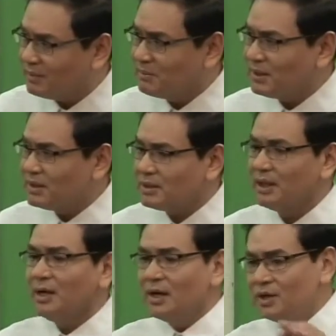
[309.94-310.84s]
by Malaysia.
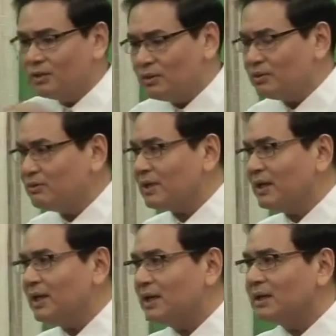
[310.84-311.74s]
Mm-hmm. You go to
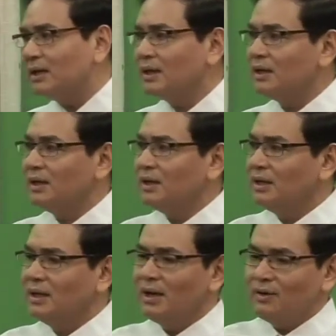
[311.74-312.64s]
Thailand,
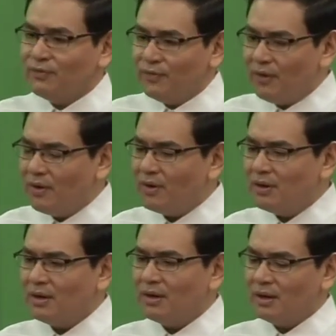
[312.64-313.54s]

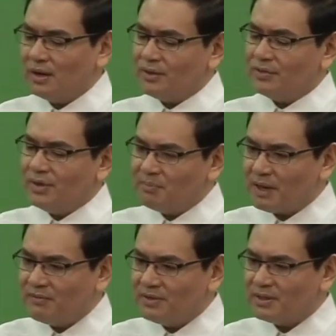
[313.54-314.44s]
three
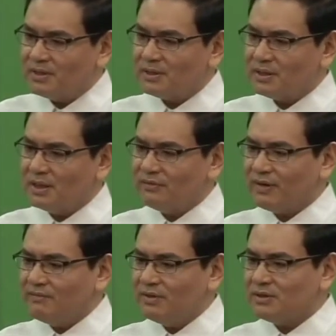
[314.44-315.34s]
provinces and
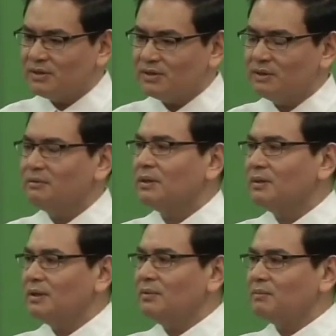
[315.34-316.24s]
five districts in
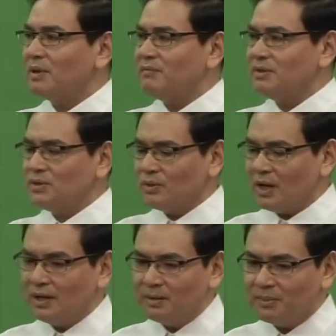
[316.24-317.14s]
one province,
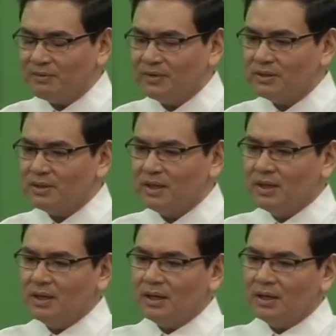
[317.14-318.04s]
Sukhalang province,
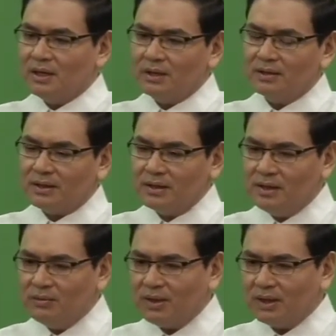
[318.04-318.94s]

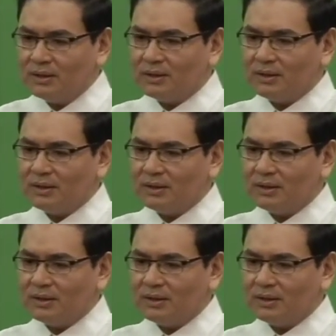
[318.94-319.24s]
Narahiwat,